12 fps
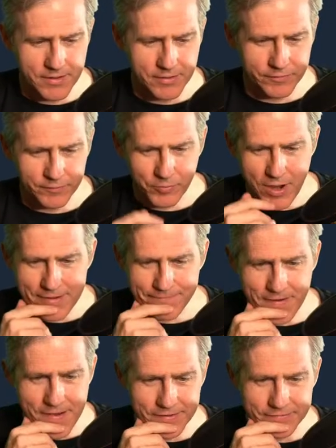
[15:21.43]
Spry
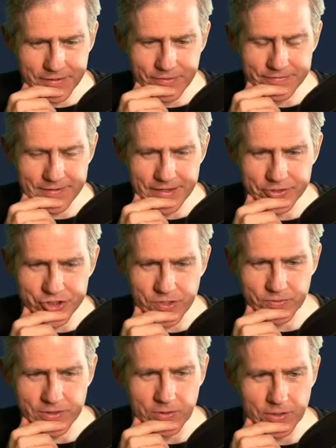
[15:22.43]
Fox, he always had a
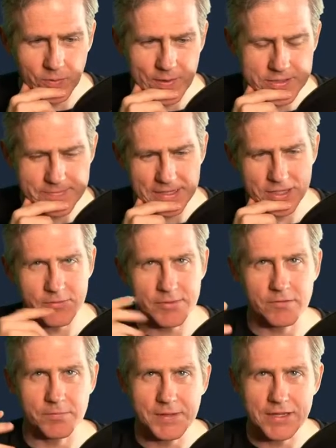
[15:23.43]
joke. The only way to make
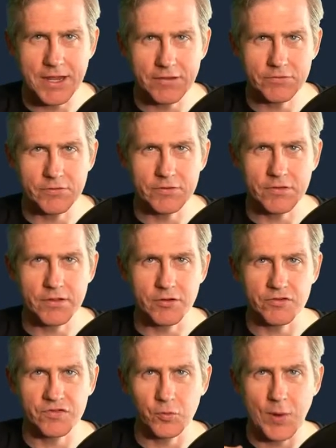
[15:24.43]
humans be nice to each other
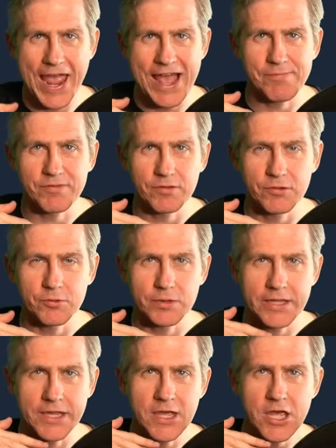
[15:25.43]
is to
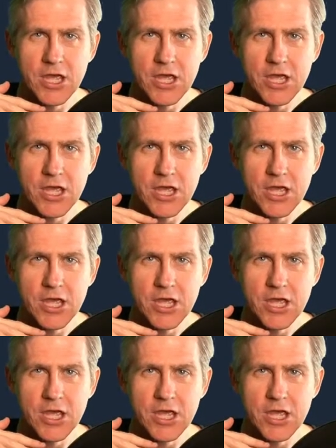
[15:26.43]
absolutely